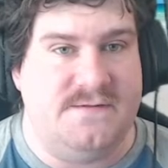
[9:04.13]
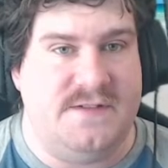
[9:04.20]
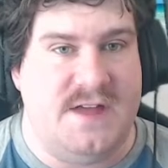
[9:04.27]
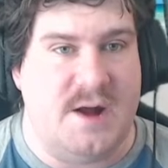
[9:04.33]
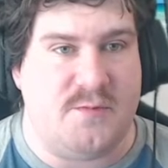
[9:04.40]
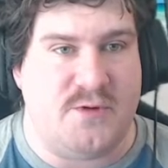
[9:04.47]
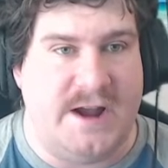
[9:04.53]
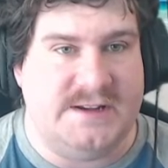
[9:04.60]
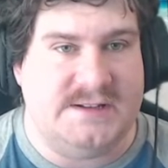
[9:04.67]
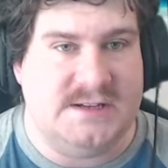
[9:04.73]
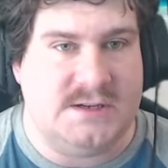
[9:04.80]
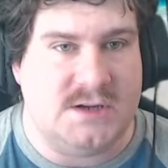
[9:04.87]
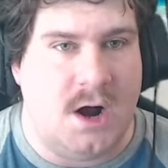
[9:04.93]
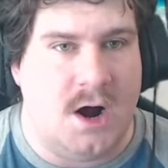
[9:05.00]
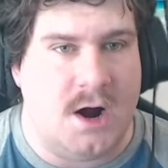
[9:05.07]
their prices
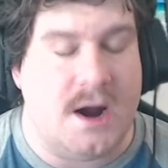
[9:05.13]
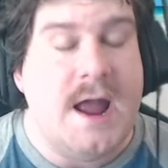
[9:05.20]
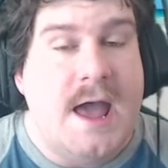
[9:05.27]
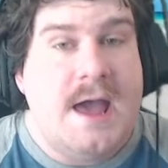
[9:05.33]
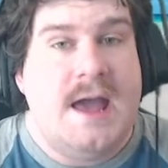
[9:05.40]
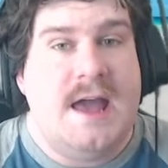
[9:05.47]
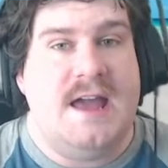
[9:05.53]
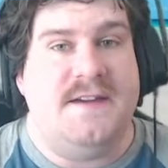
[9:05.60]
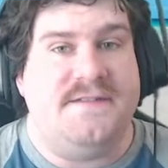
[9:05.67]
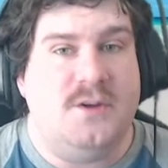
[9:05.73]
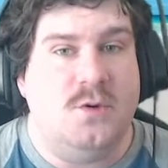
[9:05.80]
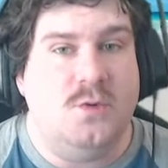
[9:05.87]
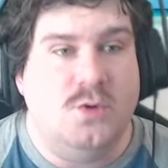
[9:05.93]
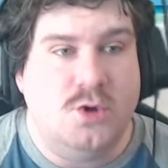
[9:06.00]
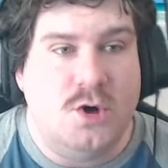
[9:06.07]
are. If
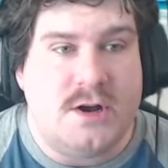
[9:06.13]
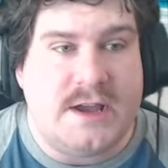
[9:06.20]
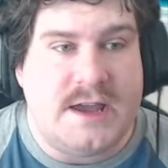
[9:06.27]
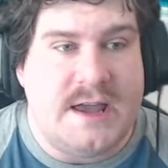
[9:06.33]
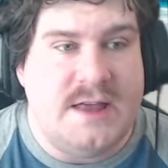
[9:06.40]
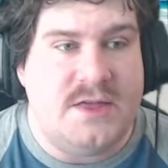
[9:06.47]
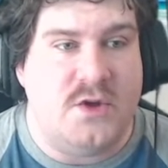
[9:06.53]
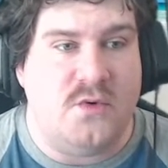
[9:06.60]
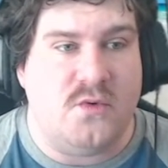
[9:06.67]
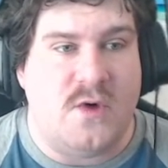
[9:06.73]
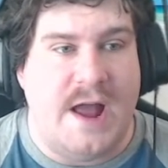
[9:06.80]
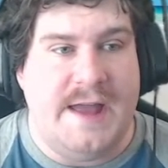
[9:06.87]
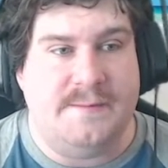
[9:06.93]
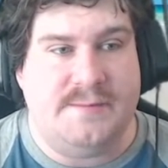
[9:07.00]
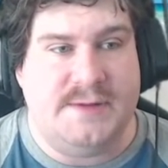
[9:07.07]
you look in the
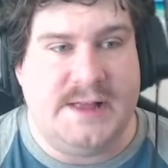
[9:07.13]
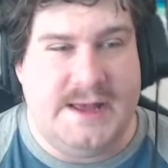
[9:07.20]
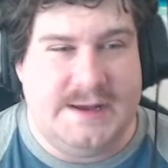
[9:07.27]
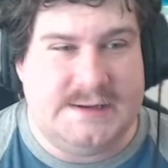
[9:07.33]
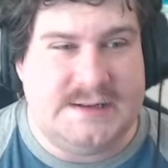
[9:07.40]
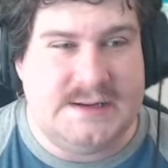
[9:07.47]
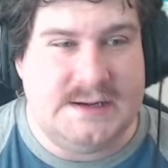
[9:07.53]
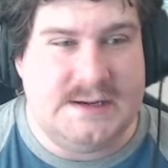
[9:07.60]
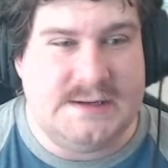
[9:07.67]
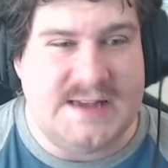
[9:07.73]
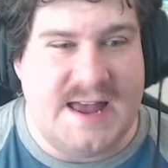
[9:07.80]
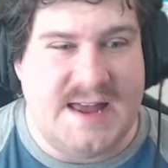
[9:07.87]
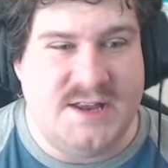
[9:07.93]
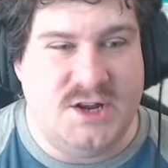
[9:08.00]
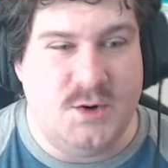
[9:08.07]
right places
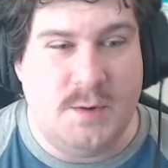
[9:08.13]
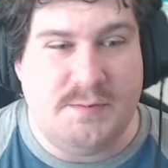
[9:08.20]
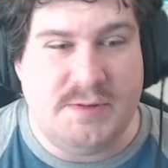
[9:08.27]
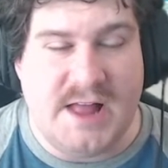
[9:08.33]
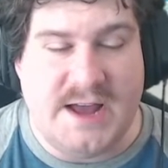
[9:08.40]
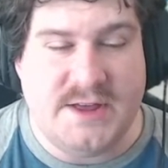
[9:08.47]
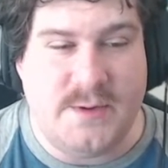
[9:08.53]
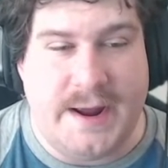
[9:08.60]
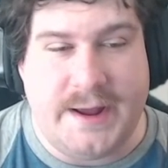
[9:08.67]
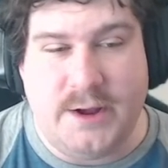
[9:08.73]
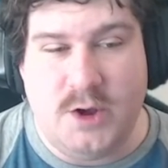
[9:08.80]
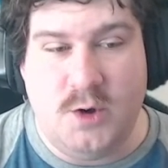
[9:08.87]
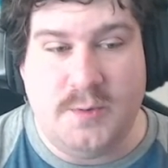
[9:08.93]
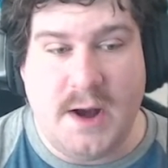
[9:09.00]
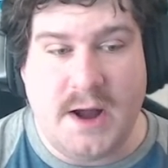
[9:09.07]
and you apply the right
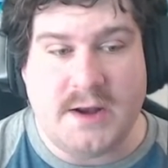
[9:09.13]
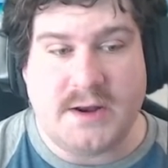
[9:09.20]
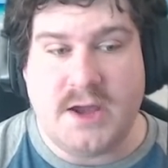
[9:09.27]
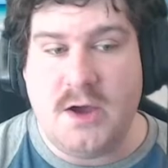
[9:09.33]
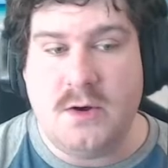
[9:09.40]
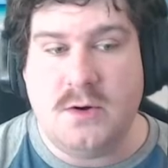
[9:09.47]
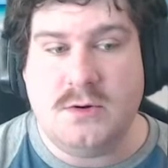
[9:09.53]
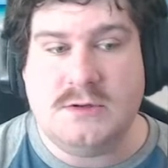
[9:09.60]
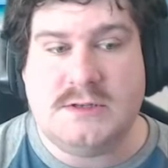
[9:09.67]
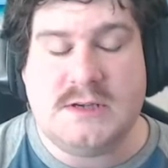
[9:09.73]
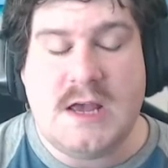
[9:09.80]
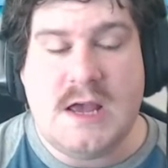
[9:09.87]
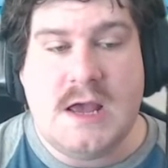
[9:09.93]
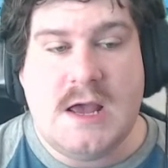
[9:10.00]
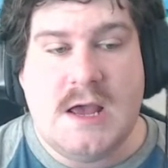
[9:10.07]
coupon codes,
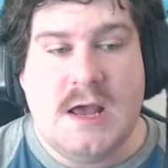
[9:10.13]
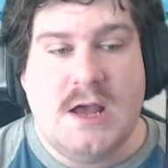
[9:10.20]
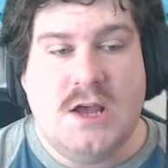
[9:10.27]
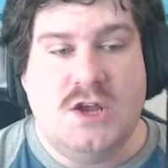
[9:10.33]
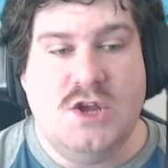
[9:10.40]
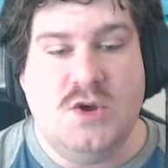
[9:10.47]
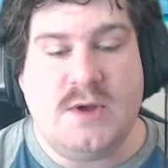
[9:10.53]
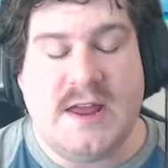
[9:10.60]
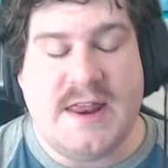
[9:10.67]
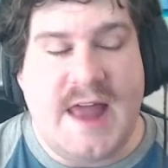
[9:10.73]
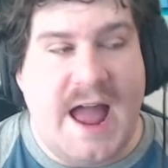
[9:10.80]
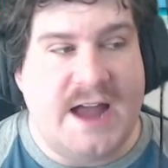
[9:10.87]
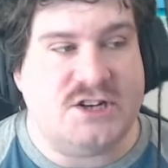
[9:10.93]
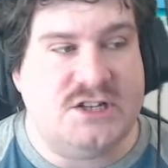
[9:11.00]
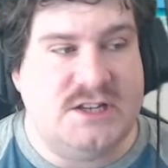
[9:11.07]
you can
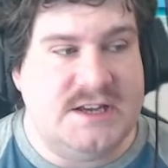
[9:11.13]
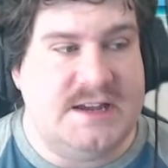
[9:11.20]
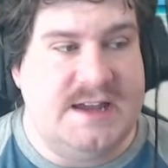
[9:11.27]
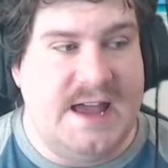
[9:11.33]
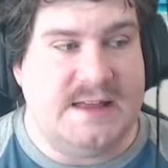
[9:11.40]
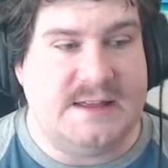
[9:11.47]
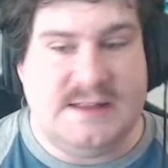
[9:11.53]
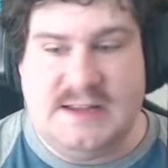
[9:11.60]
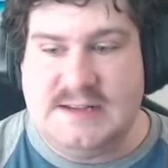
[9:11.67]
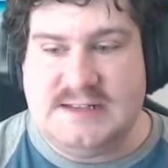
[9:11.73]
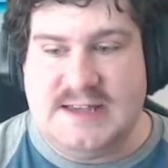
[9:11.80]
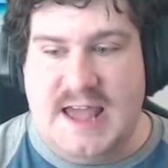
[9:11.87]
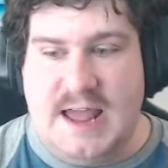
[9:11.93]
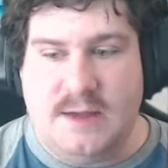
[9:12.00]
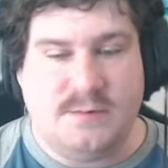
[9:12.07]
actually get these
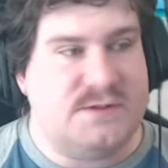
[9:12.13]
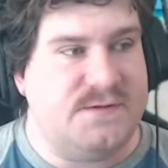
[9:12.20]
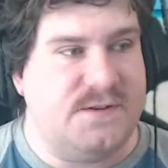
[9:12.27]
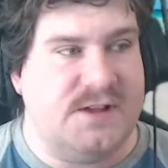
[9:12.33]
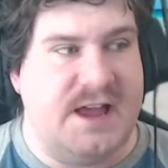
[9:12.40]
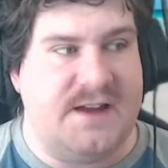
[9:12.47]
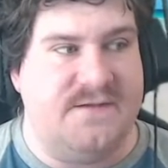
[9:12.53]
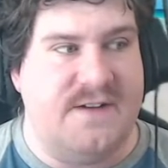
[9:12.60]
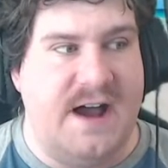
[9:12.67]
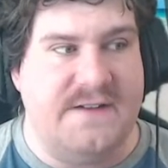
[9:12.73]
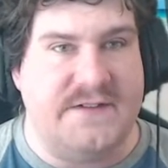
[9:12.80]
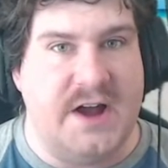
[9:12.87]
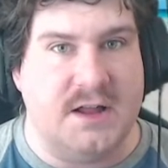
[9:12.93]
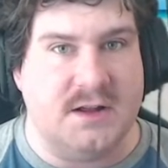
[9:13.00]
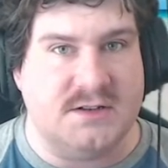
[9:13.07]
games for like $5 a
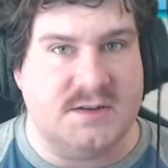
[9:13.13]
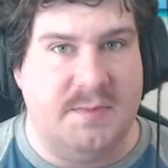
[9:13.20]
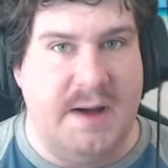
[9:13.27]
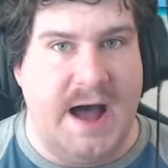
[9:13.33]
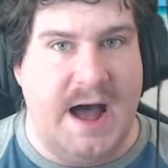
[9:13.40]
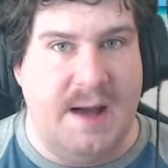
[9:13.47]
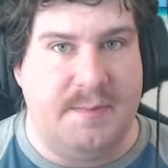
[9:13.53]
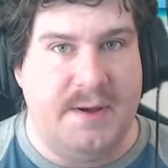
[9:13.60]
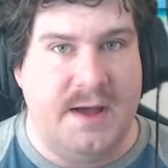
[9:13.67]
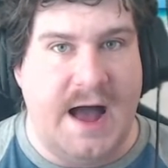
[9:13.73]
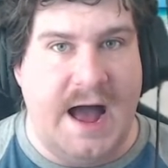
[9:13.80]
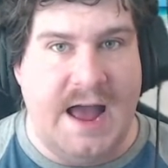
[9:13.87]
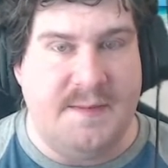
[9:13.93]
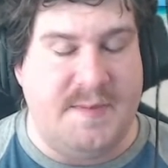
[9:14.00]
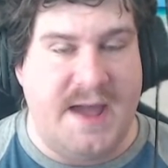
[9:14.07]
pop.
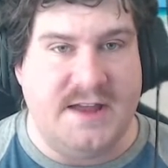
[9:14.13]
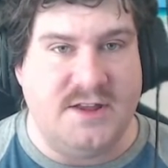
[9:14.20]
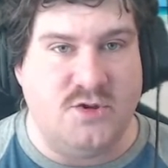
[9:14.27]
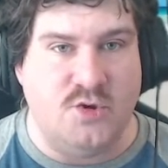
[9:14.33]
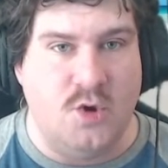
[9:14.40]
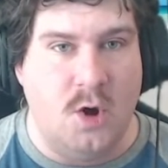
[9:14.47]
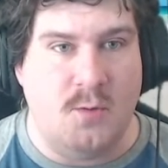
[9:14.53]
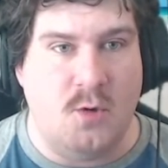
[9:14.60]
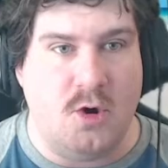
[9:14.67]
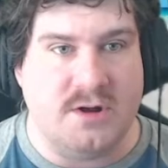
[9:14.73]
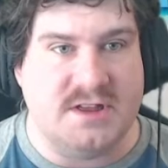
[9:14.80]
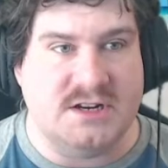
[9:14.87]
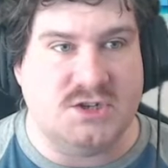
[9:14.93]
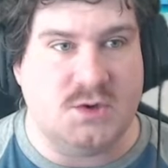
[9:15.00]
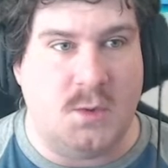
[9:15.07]
I paid no more
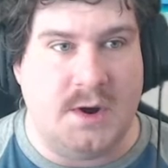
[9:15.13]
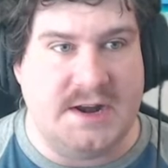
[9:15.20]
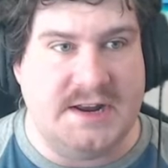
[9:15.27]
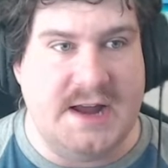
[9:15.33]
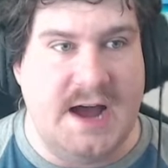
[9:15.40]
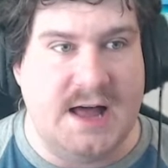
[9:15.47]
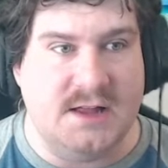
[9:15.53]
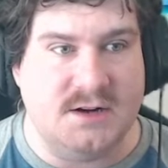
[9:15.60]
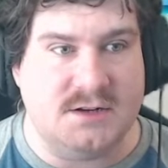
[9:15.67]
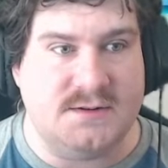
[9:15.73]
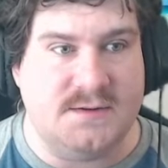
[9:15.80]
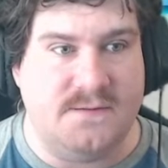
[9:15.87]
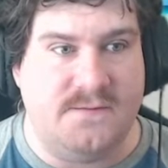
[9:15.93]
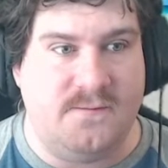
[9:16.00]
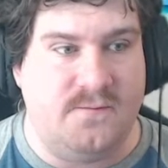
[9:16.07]
than $20
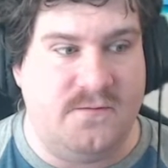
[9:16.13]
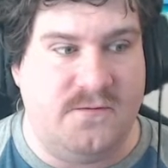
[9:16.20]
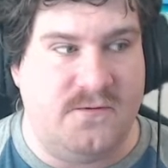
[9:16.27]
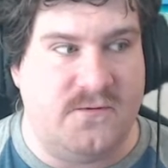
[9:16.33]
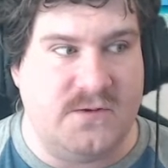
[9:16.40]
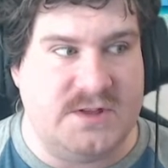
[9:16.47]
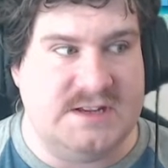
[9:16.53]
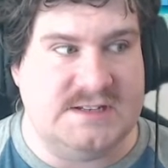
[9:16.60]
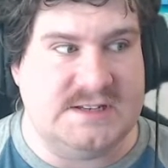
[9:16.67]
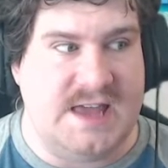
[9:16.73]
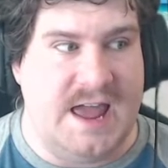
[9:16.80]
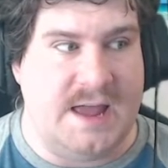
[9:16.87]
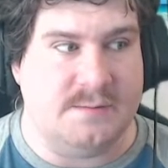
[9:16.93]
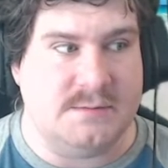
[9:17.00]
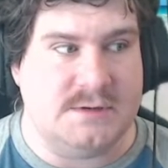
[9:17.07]
for these
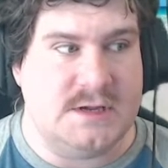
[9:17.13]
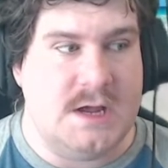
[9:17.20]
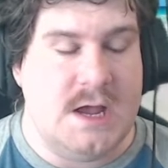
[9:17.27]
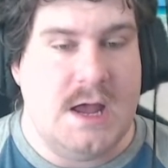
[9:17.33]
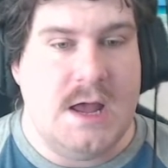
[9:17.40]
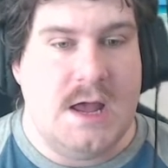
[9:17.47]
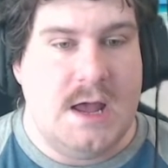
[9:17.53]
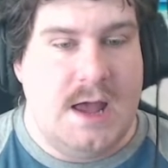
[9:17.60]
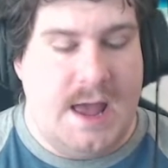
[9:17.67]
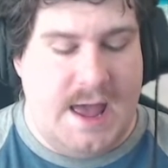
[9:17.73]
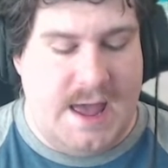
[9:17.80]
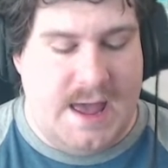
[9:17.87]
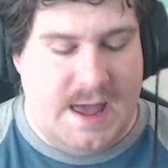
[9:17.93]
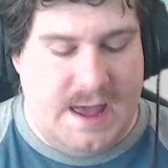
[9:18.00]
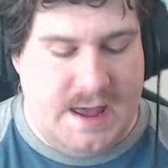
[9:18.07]
games.
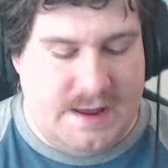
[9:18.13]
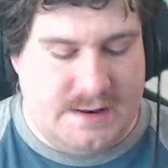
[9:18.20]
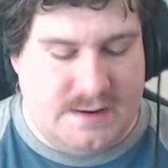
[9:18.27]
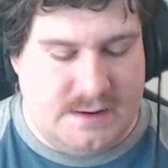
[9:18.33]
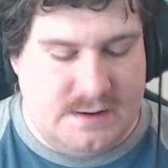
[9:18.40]
And